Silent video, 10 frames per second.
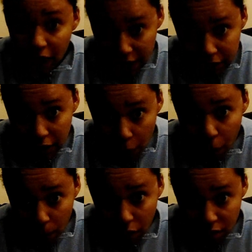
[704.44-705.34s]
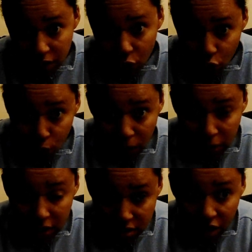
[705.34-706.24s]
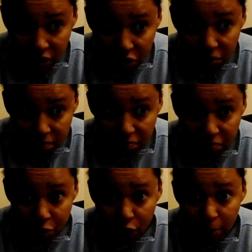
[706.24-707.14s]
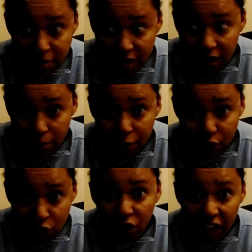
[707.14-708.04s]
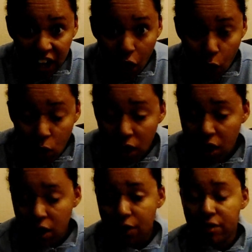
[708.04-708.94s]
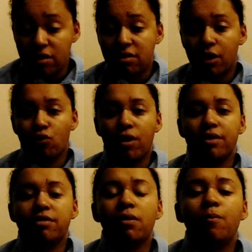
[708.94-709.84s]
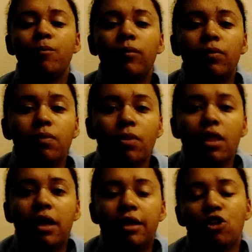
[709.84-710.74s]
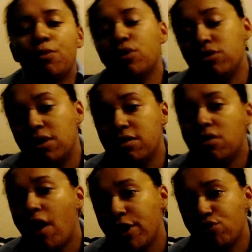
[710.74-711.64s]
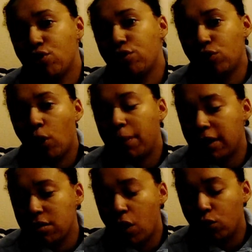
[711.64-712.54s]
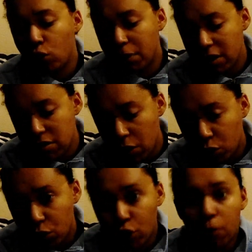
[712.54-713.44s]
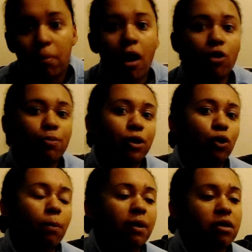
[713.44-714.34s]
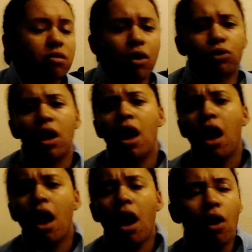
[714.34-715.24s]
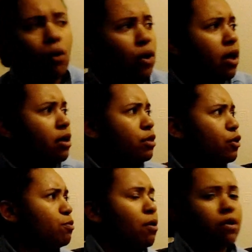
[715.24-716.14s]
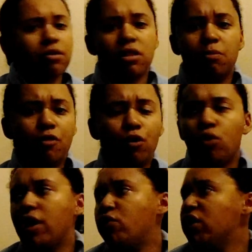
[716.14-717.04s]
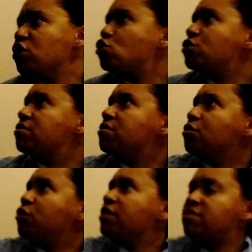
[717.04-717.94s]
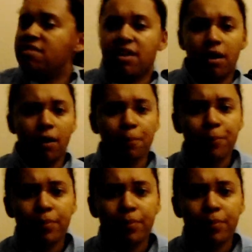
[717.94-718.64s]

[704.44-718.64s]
in network marketing, or maybe it's under 3%, but it's very low, the success rates, is because the entire truth's not being told. You're being told all the good parts, but you're not being told, oh, this person, before they reached this tier,